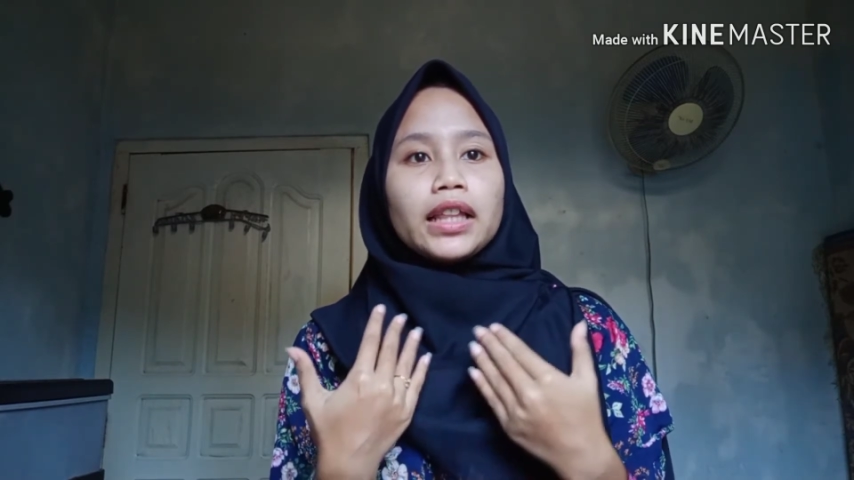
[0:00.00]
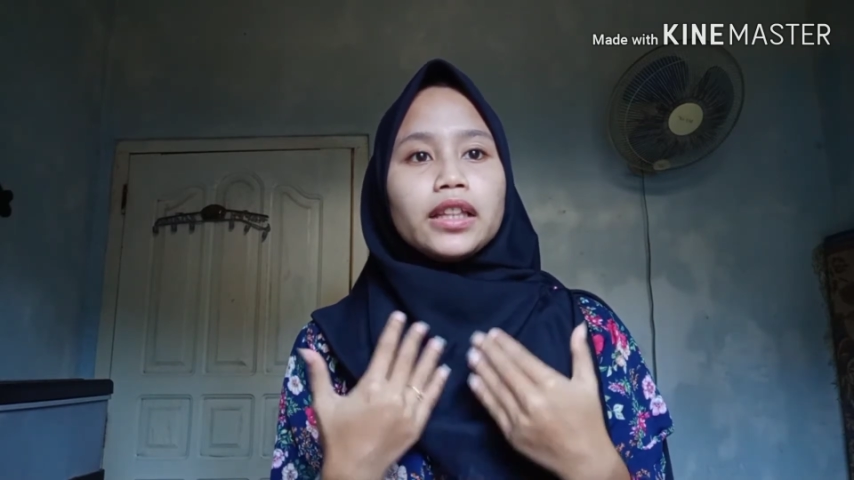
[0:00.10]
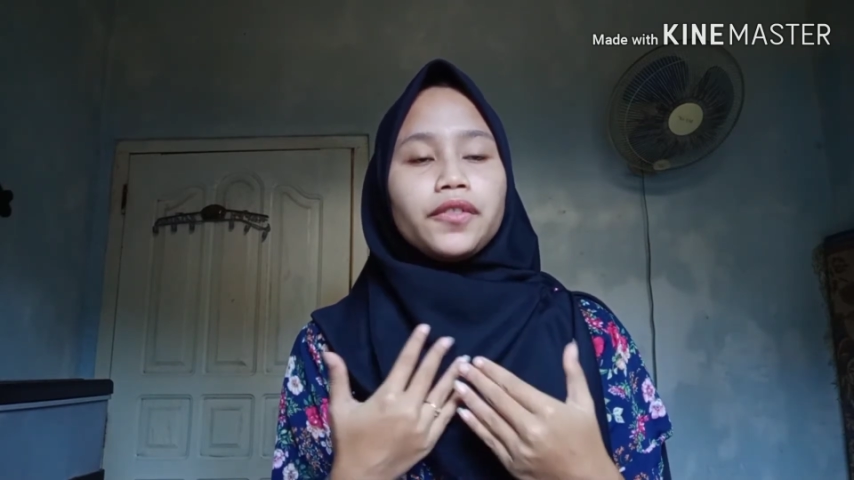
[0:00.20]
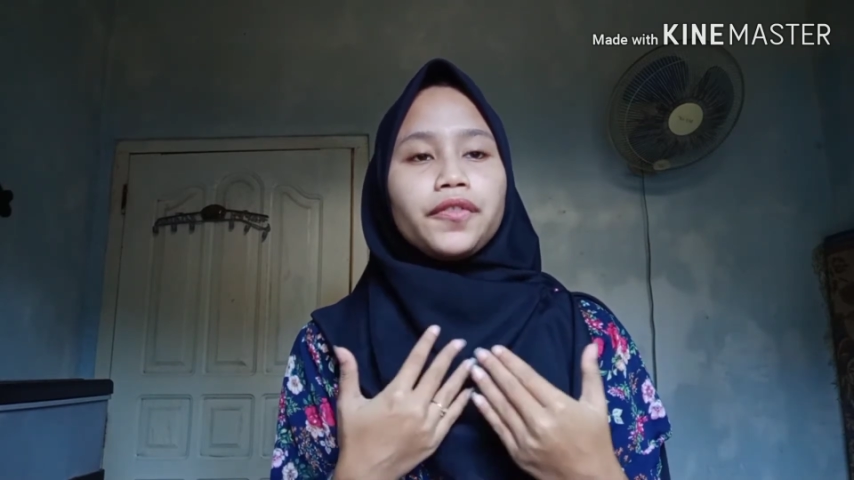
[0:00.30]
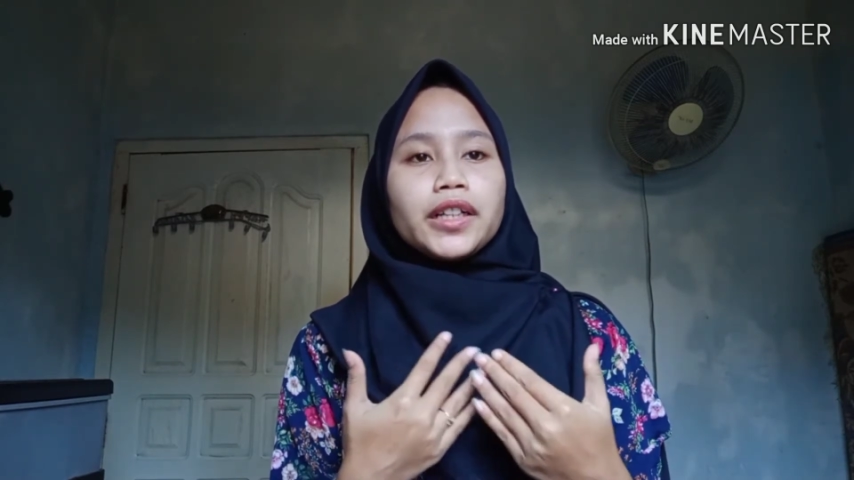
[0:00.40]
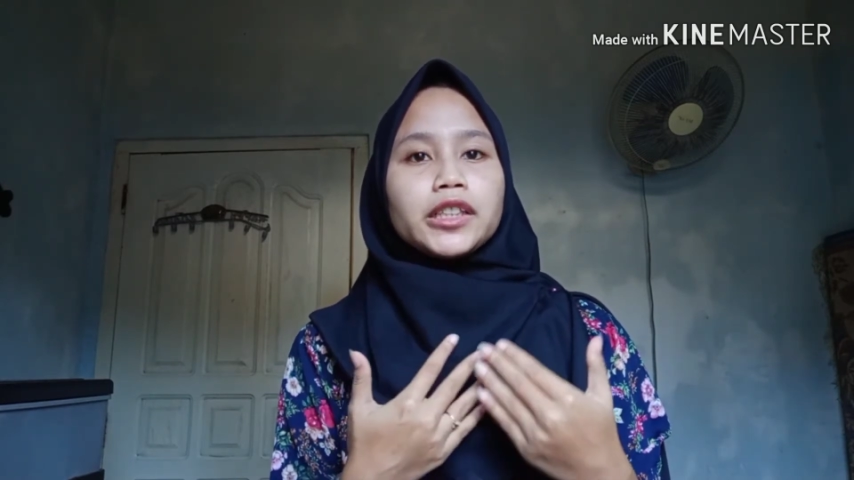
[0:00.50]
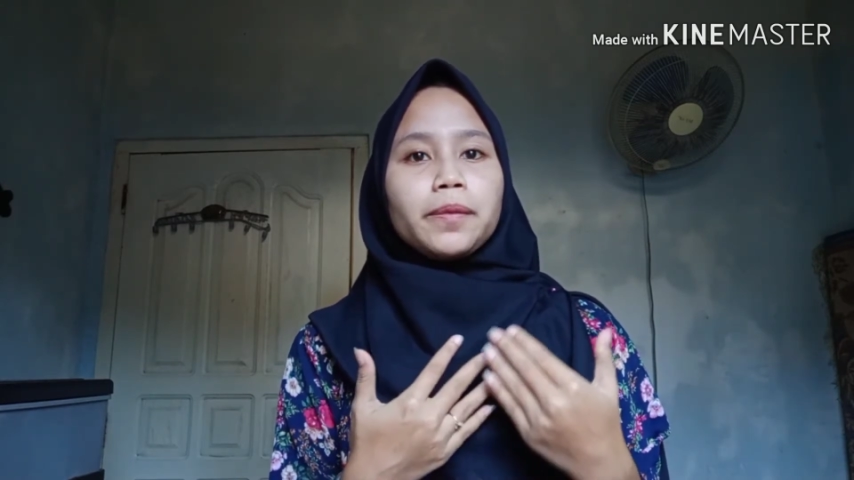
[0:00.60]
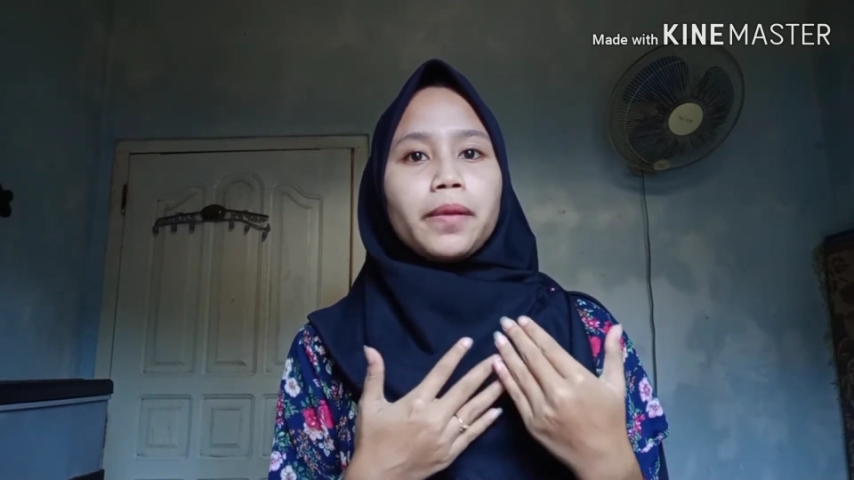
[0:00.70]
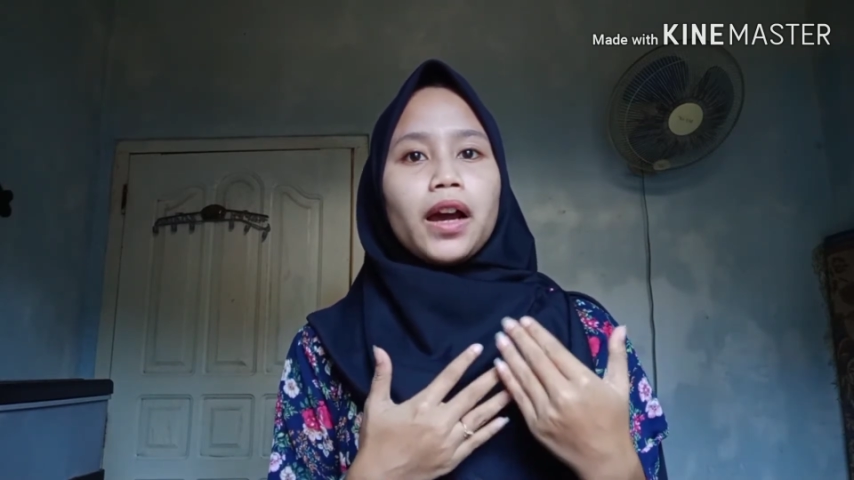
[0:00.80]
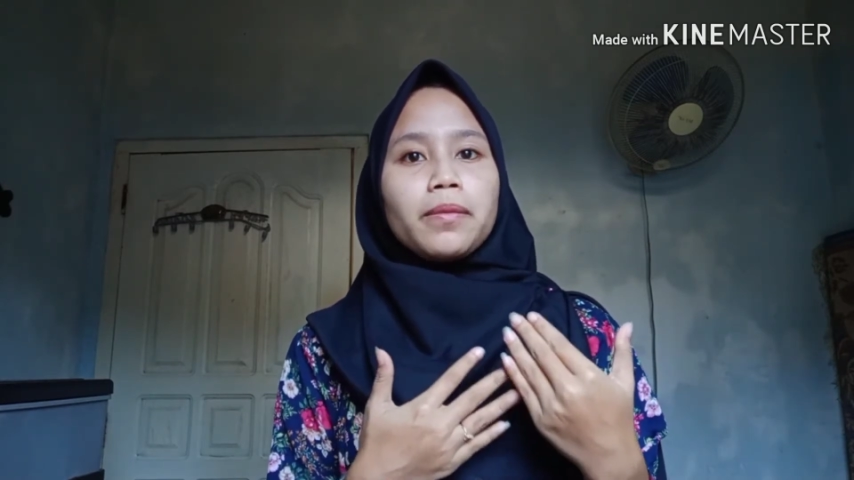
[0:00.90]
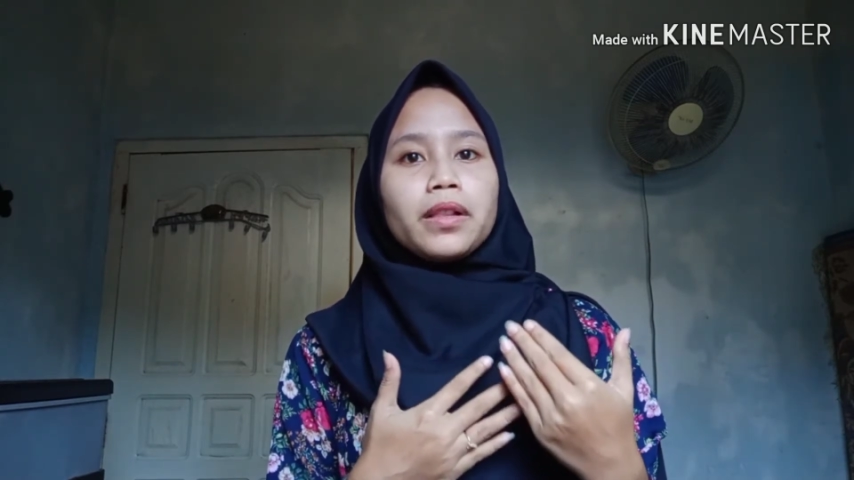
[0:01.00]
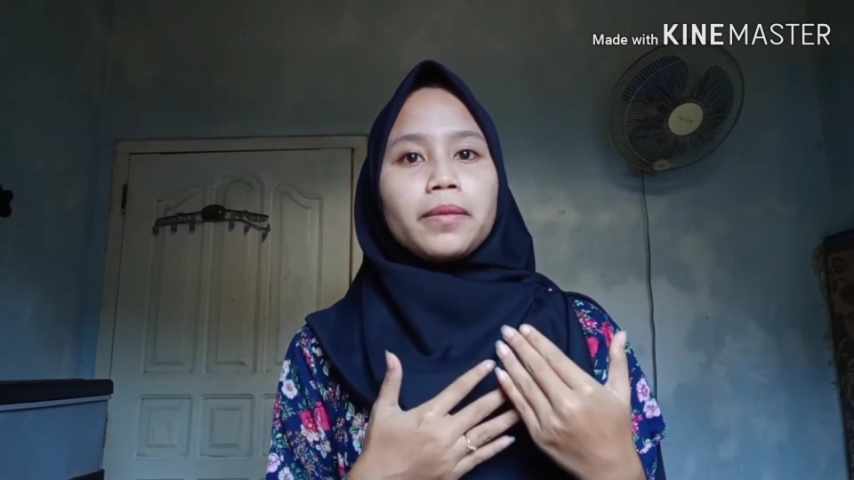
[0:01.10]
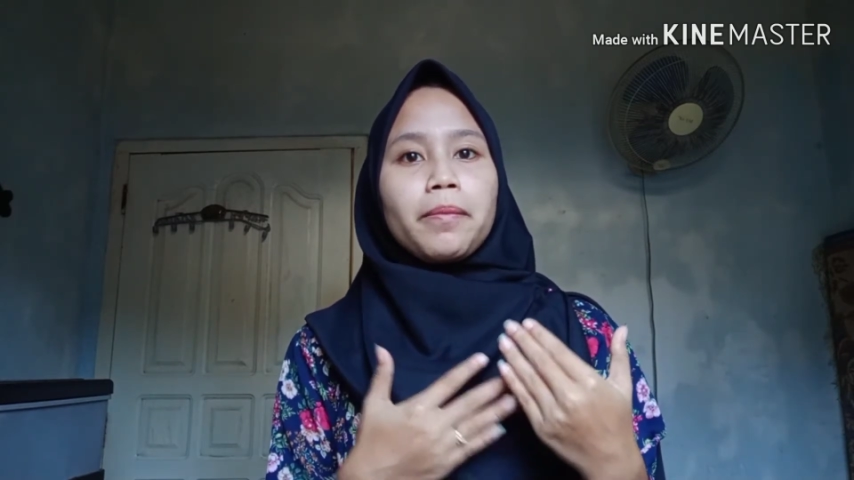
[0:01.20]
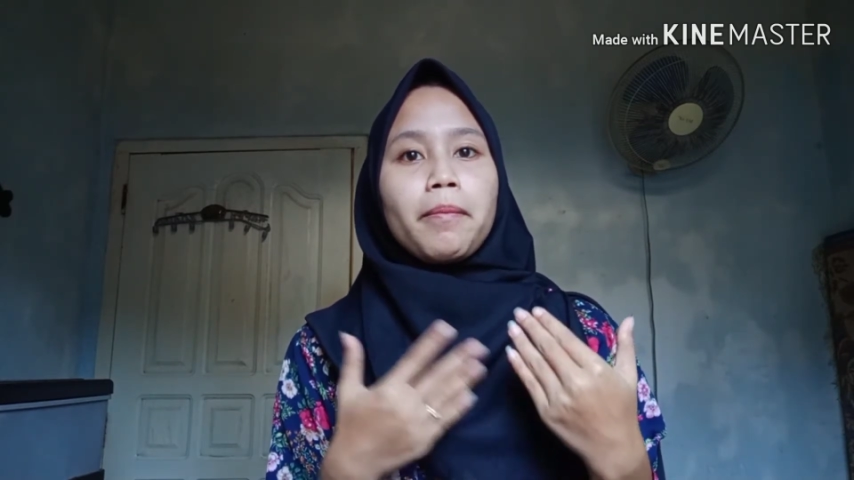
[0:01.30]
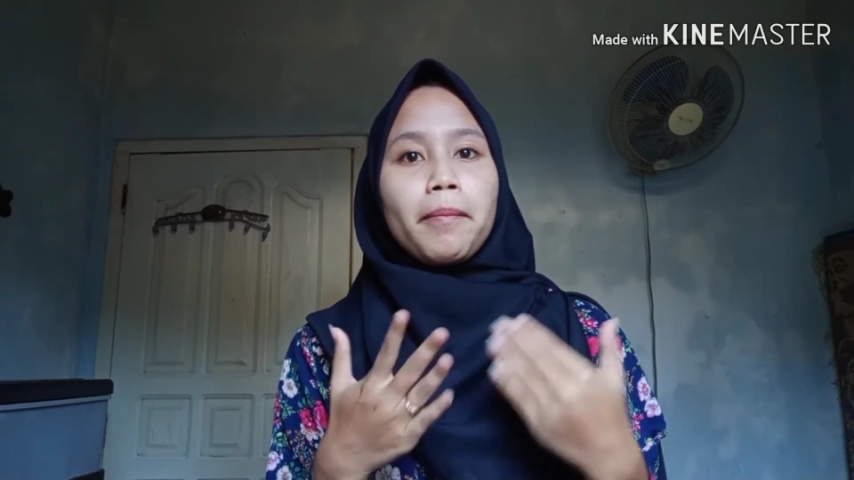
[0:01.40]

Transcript: the first problem